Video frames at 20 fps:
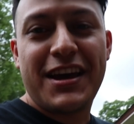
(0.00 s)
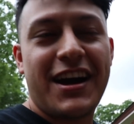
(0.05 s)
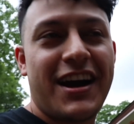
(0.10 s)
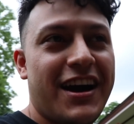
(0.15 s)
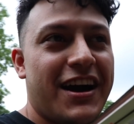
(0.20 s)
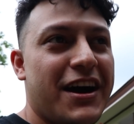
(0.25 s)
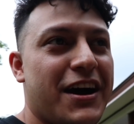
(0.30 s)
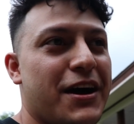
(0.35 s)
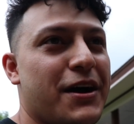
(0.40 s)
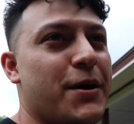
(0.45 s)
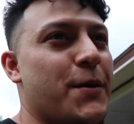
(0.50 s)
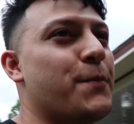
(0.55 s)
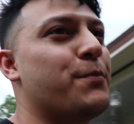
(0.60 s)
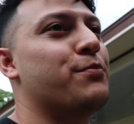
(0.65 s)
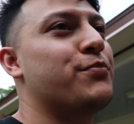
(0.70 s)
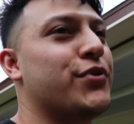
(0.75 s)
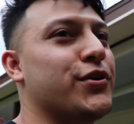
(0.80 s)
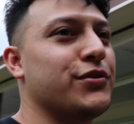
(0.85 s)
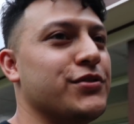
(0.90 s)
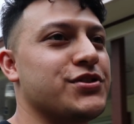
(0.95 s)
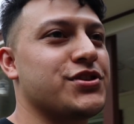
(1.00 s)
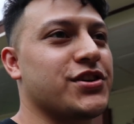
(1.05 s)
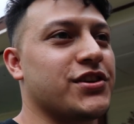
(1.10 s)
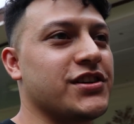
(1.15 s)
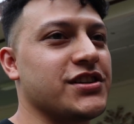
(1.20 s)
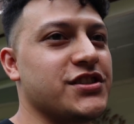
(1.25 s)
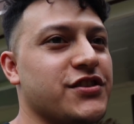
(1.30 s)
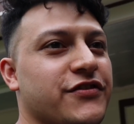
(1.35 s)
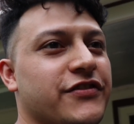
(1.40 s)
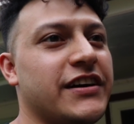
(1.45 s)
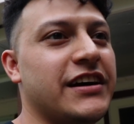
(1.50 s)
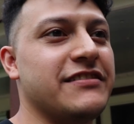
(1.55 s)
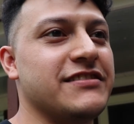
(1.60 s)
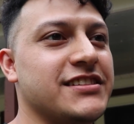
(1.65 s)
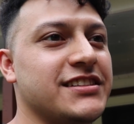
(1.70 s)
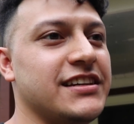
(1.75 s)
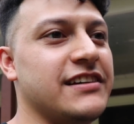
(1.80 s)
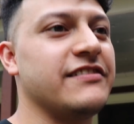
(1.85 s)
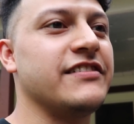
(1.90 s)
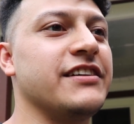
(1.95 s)
Procharge
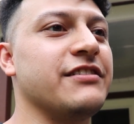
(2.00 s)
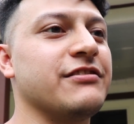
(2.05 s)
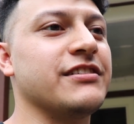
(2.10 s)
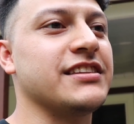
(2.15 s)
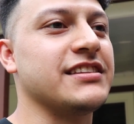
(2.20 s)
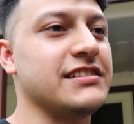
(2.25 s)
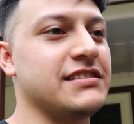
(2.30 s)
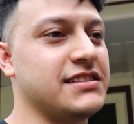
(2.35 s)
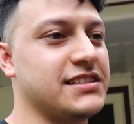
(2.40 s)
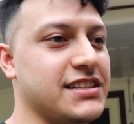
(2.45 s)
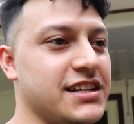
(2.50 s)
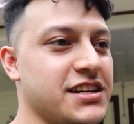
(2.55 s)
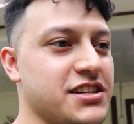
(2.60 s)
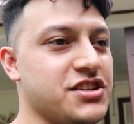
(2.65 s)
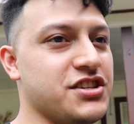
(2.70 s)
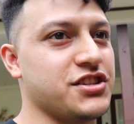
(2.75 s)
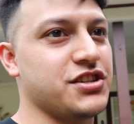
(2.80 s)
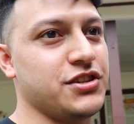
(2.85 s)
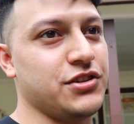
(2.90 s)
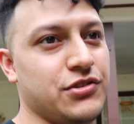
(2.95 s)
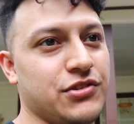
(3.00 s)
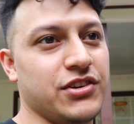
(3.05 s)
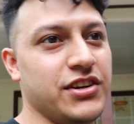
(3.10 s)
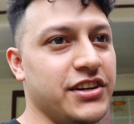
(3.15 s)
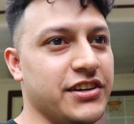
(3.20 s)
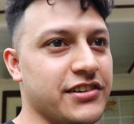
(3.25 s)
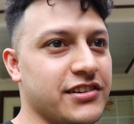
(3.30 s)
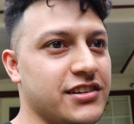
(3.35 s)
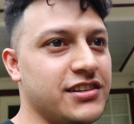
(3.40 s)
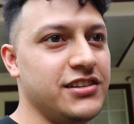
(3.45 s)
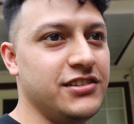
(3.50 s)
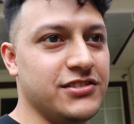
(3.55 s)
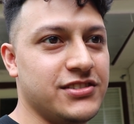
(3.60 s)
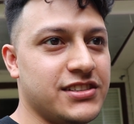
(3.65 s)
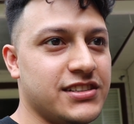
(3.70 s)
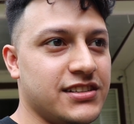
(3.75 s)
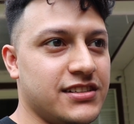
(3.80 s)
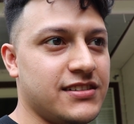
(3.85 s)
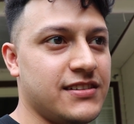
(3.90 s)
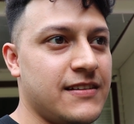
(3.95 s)
5.7 with the stage 2 here in
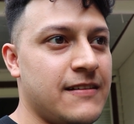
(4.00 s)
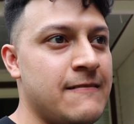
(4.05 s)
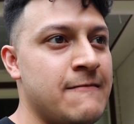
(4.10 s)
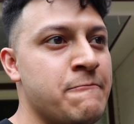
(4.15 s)
Houston.